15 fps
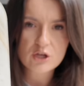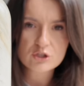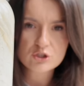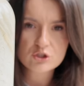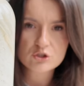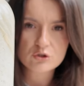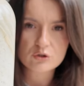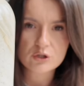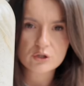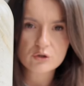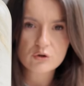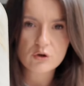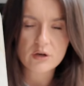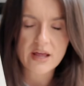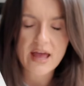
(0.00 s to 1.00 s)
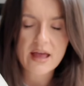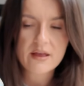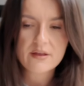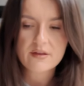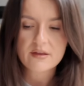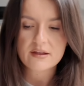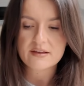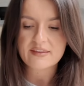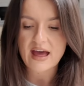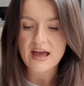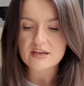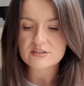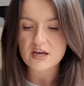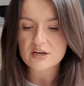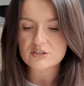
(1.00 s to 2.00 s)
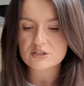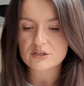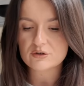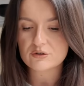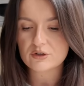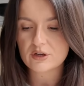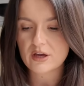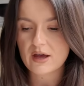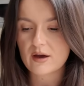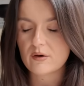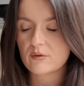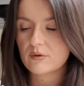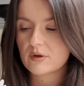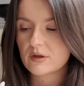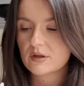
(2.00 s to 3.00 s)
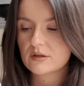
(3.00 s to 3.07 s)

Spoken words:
a stunning colour. That is actually going to go...